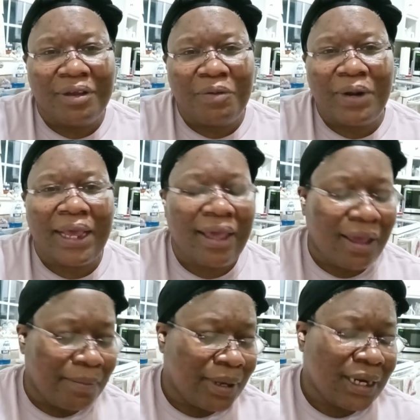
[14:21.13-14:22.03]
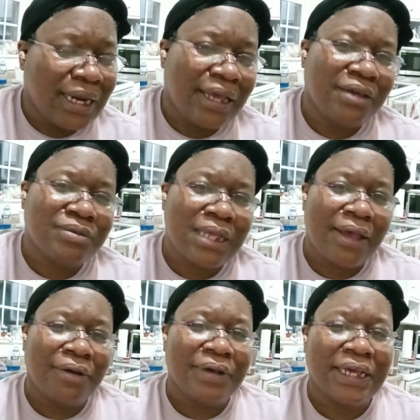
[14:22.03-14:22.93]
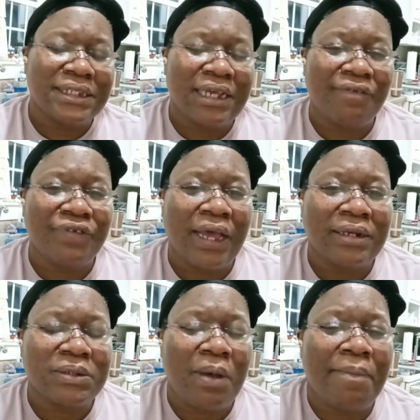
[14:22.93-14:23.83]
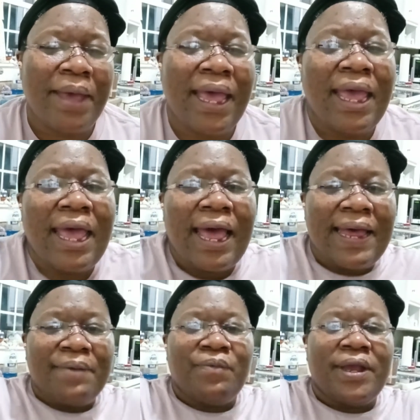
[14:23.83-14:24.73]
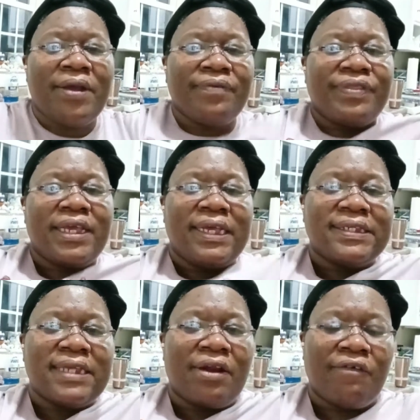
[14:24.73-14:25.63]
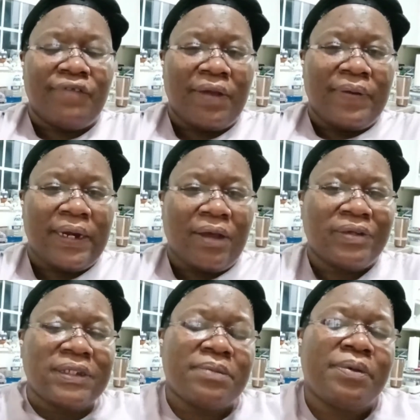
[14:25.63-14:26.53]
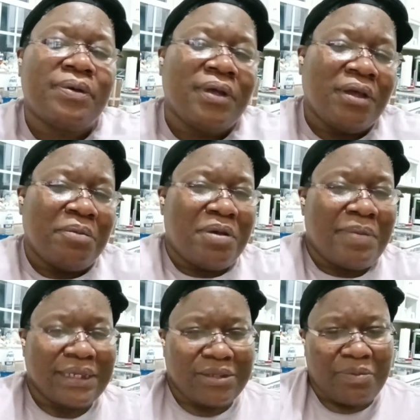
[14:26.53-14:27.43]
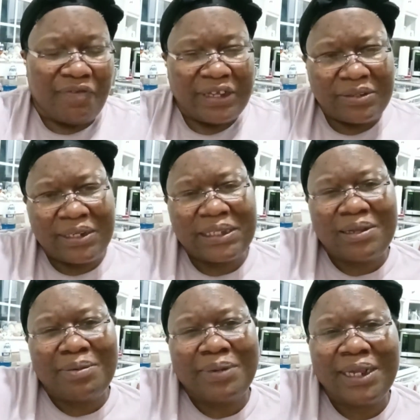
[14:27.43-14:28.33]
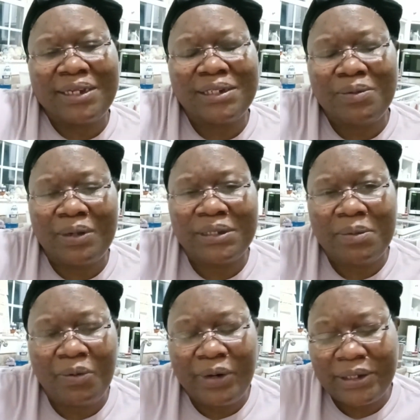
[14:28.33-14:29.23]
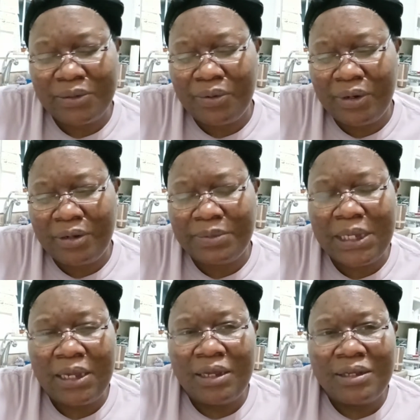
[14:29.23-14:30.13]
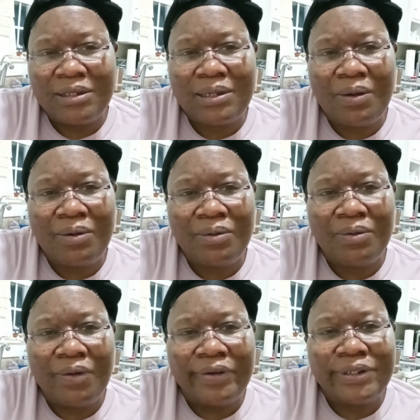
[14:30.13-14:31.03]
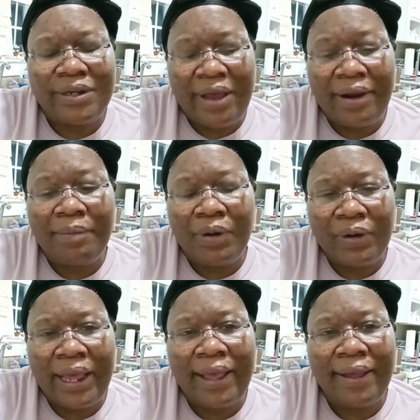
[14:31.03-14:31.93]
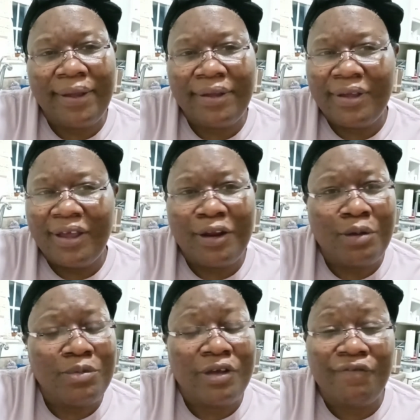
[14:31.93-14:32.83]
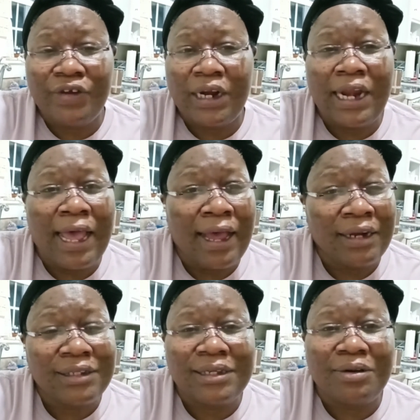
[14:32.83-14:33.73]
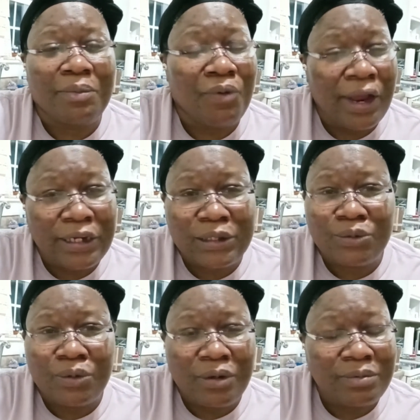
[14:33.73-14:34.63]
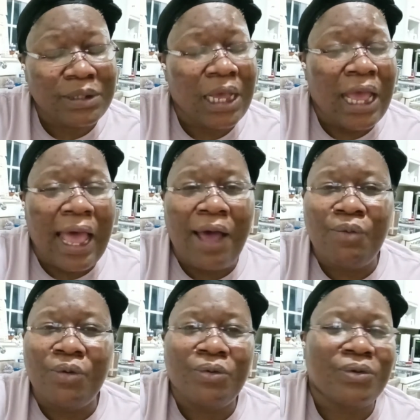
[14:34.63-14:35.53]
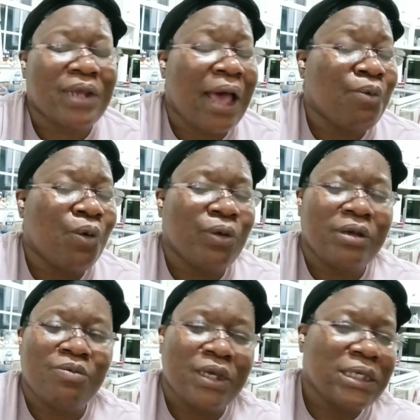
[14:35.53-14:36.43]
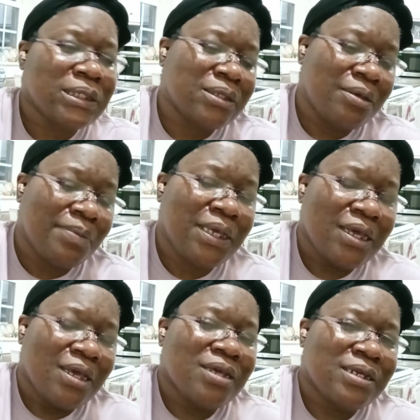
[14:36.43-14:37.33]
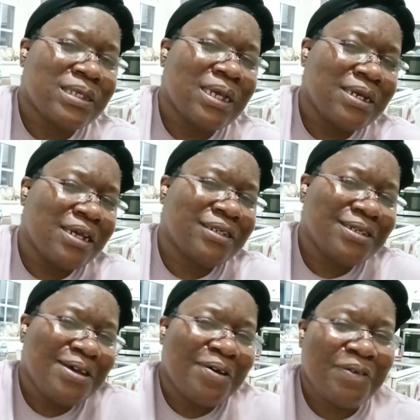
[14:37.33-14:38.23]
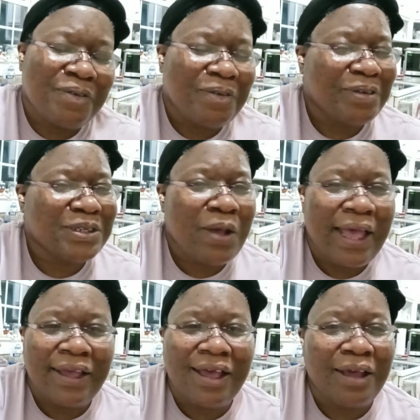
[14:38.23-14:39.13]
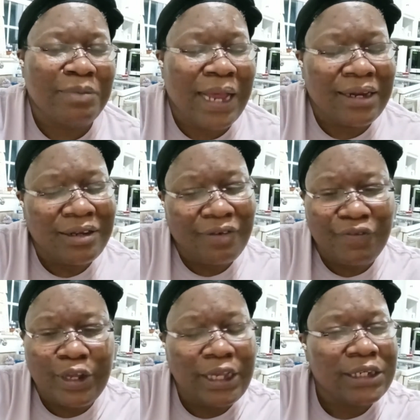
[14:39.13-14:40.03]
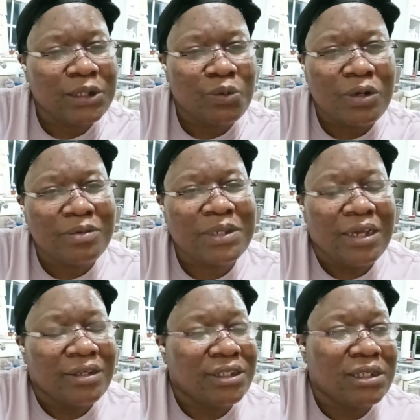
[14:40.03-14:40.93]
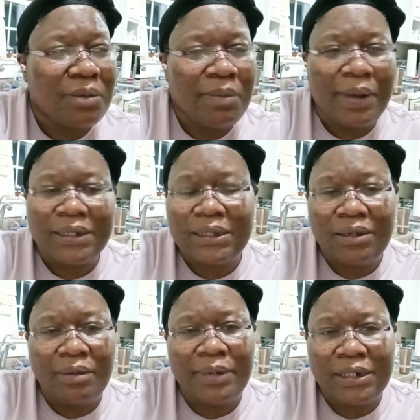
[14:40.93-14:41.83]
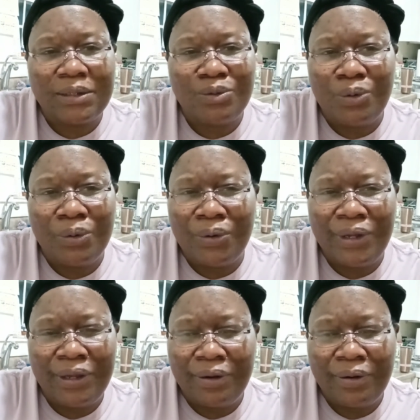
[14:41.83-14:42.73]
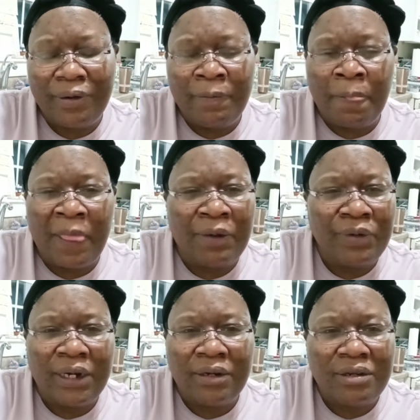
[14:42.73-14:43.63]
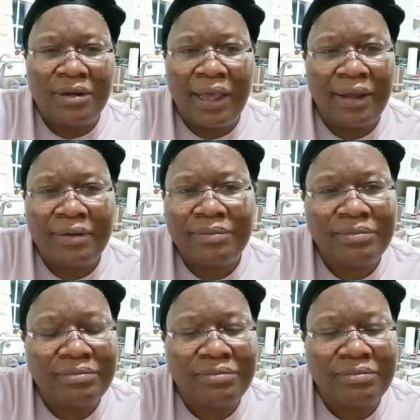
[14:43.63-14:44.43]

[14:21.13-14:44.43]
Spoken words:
When I came in today, he was like, okay, time for y'all to swap out. I wear things that are very noticeable, but my supervisor has told me that she wants me to wear scrubs. So tonight I'm online, and I'm looking for the loudest and the brightest scrubs. I want him, when he see me, to say, there she go. So I'm not looking for any scrubs. She told me about some in the store here. I went and looked at them.